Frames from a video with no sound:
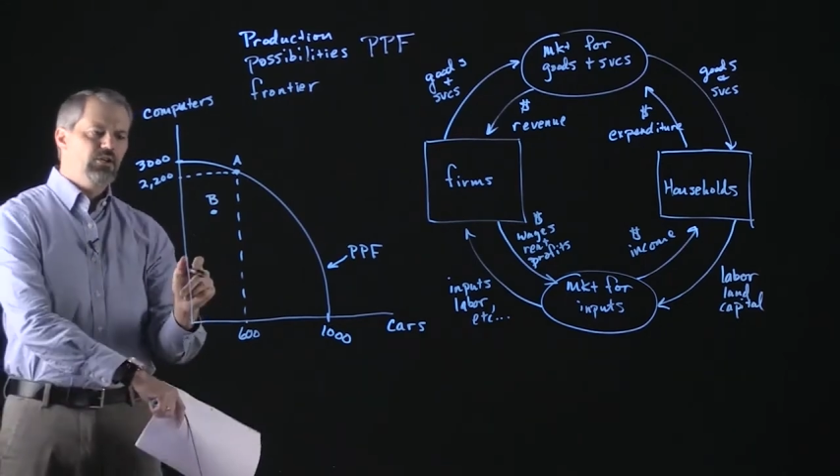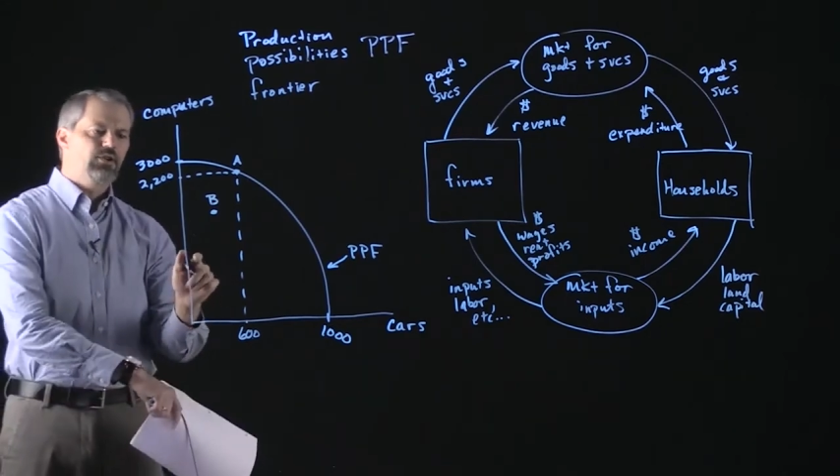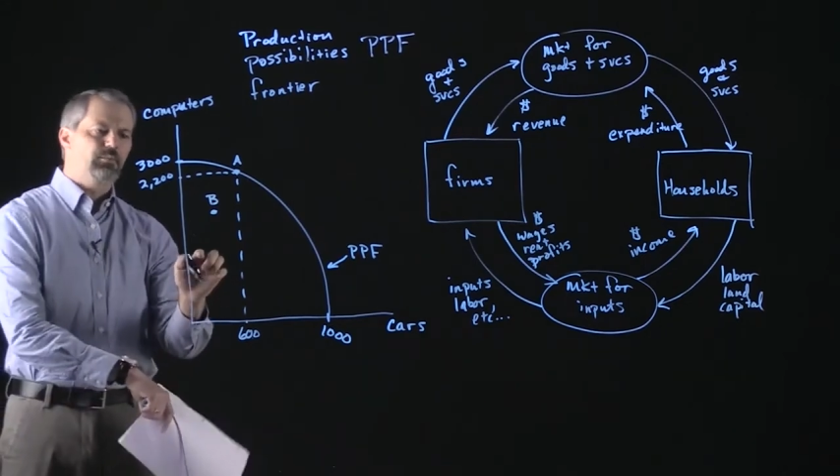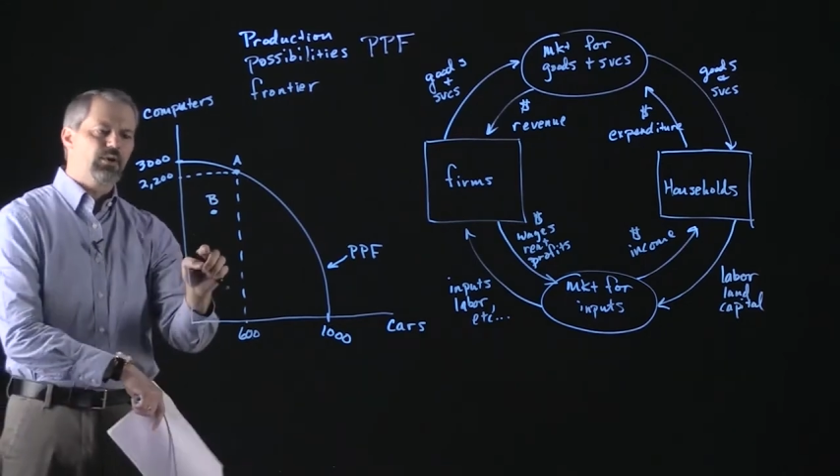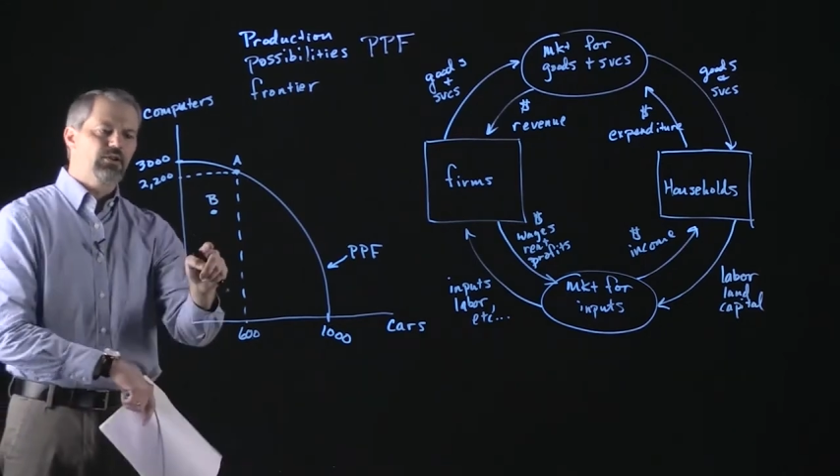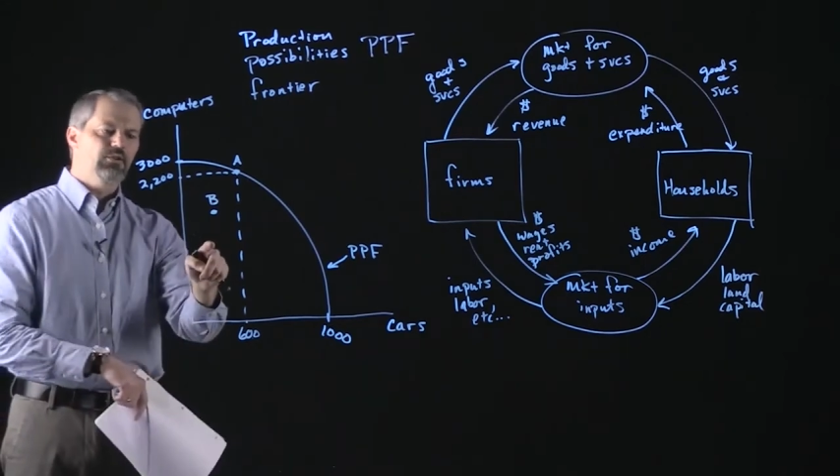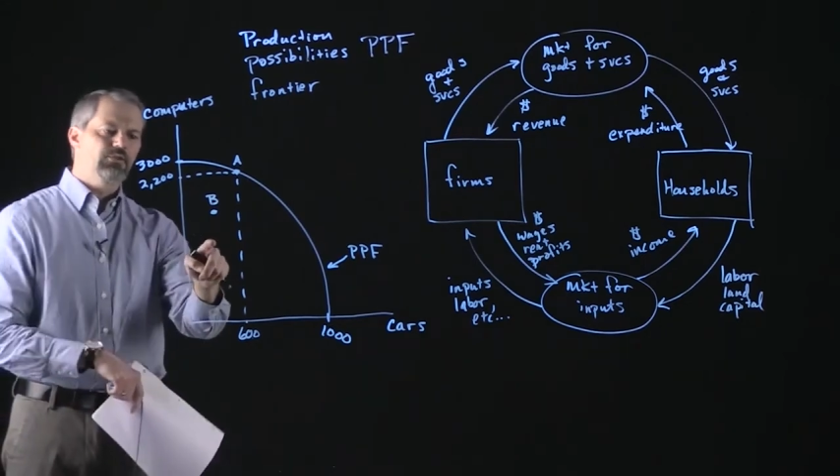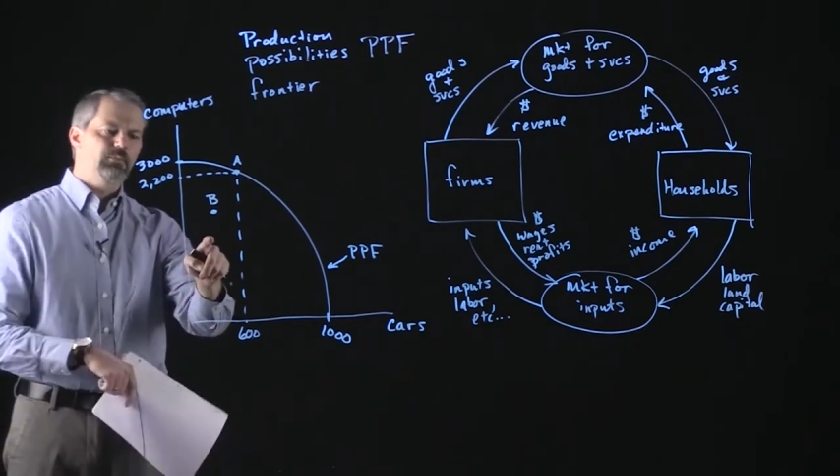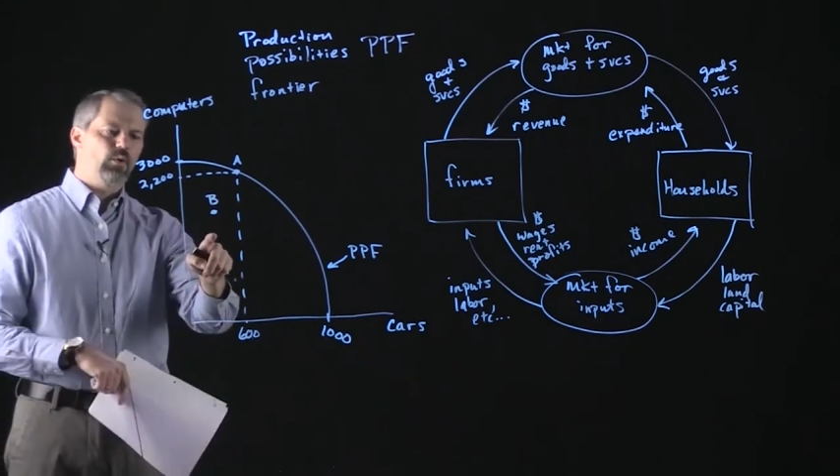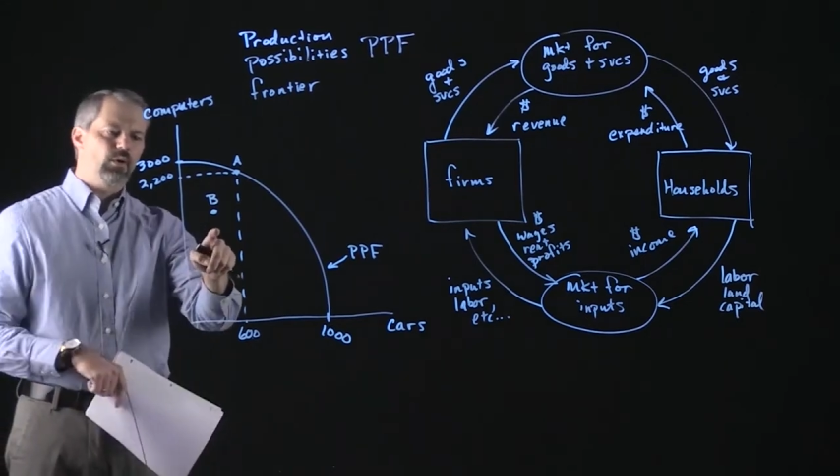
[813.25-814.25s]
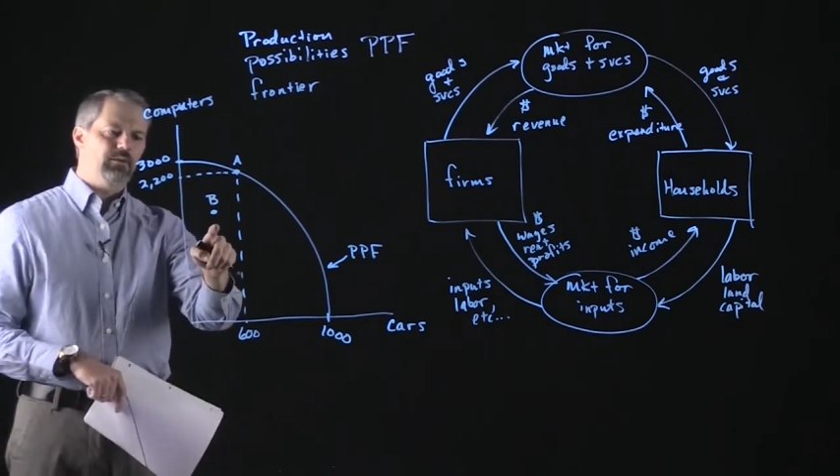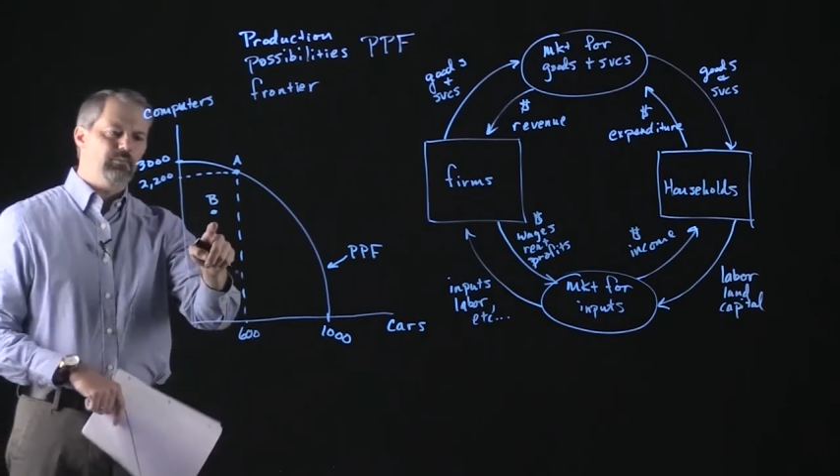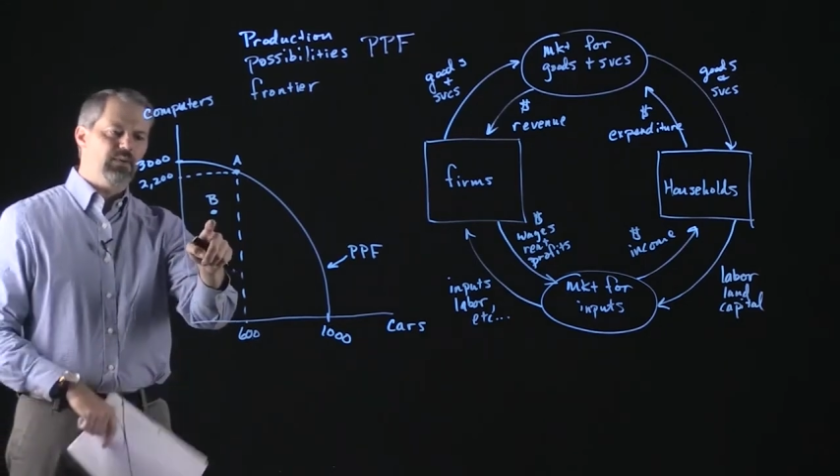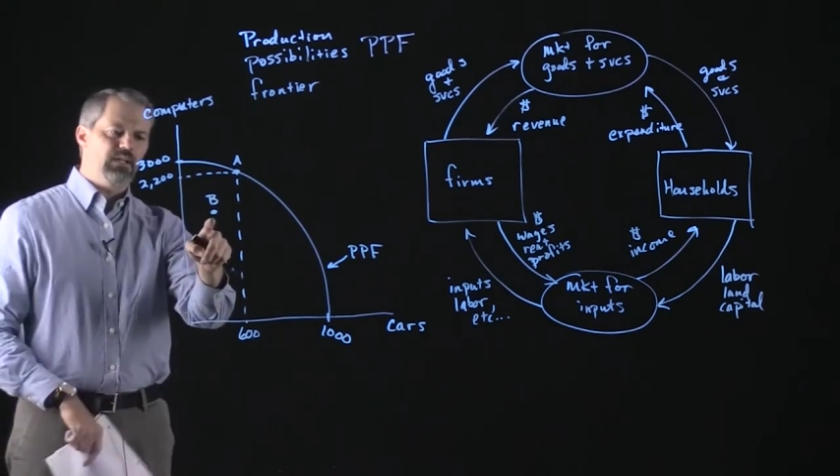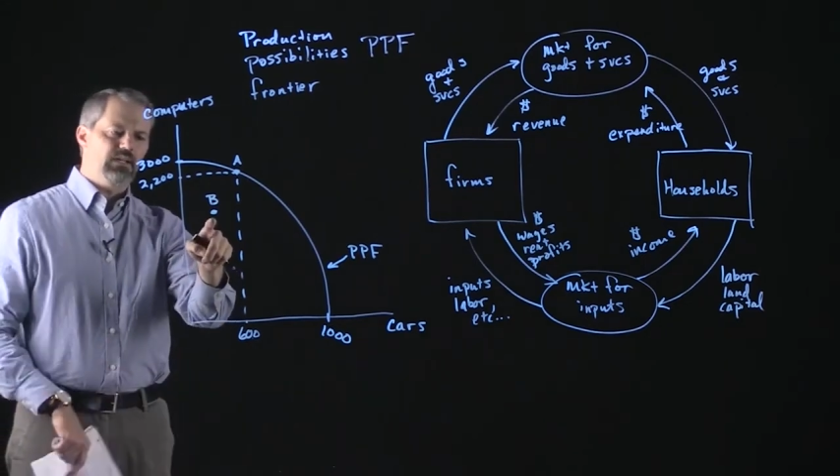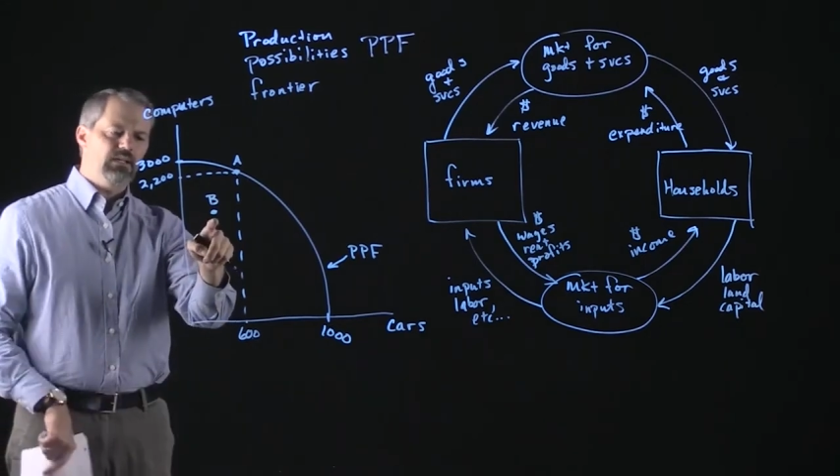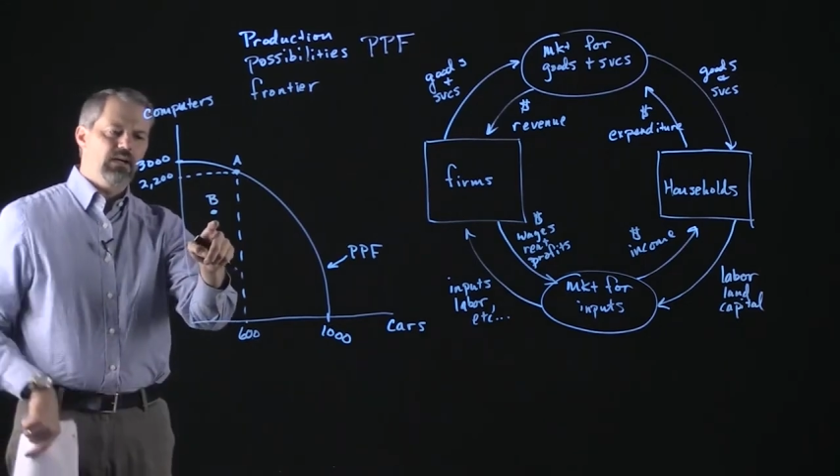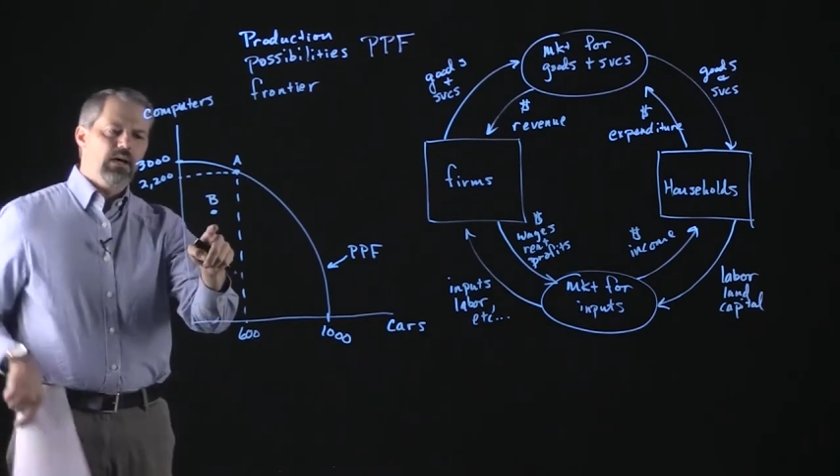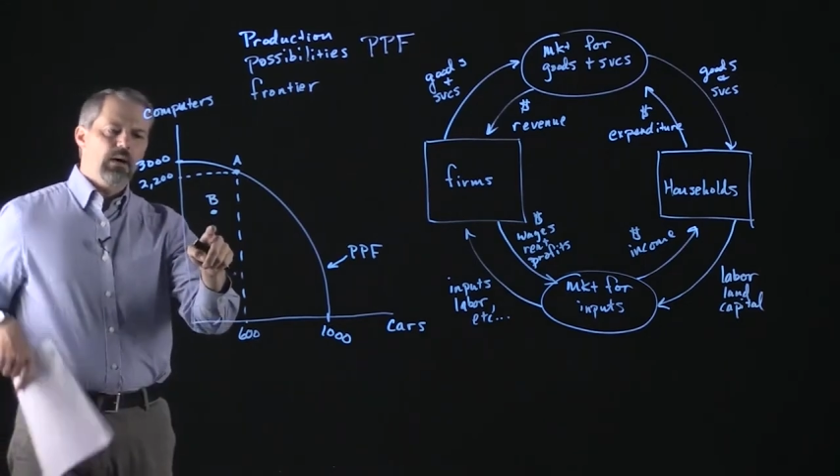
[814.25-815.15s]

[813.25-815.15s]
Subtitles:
to produce point B,